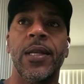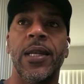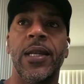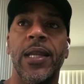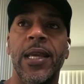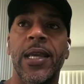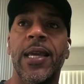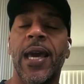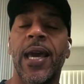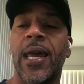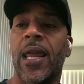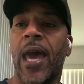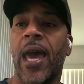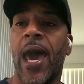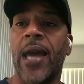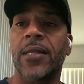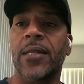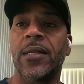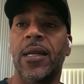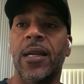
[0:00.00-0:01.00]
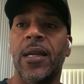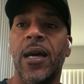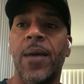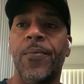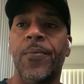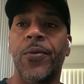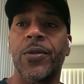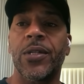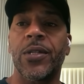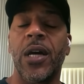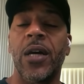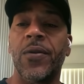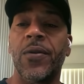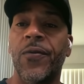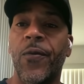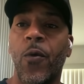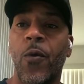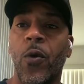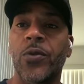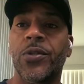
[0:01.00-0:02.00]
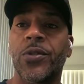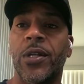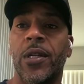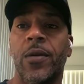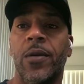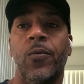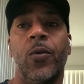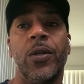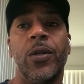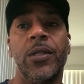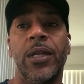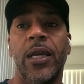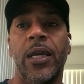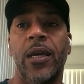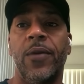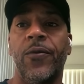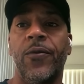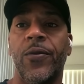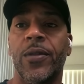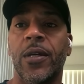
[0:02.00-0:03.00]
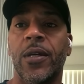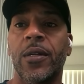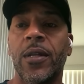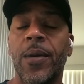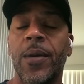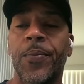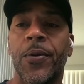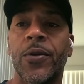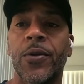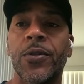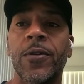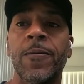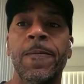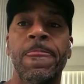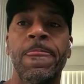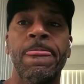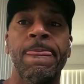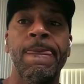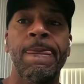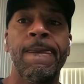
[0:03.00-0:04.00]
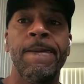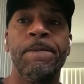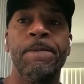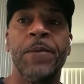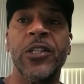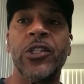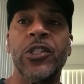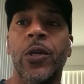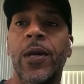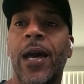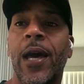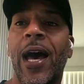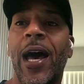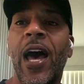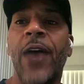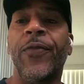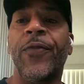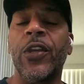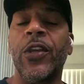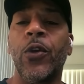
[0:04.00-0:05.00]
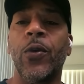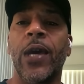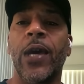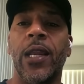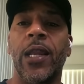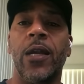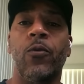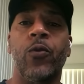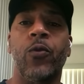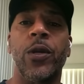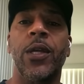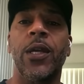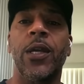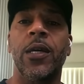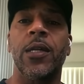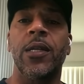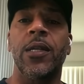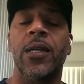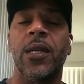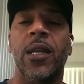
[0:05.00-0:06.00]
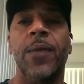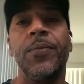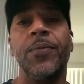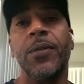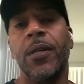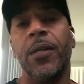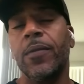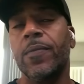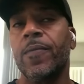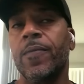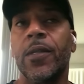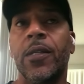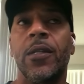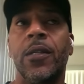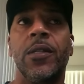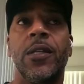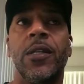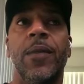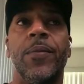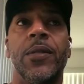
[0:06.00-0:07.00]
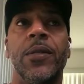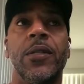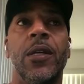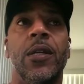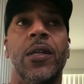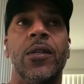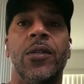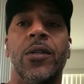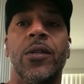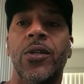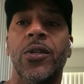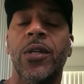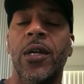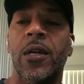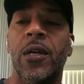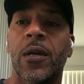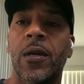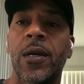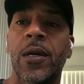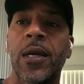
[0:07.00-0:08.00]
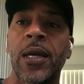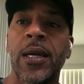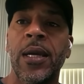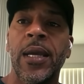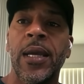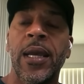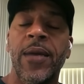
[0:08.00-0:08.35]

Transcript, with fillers: the knee kind of acting up was unfortunate once again for the Clippers. But I think you got a really good glimpse, and the team has seen it this year,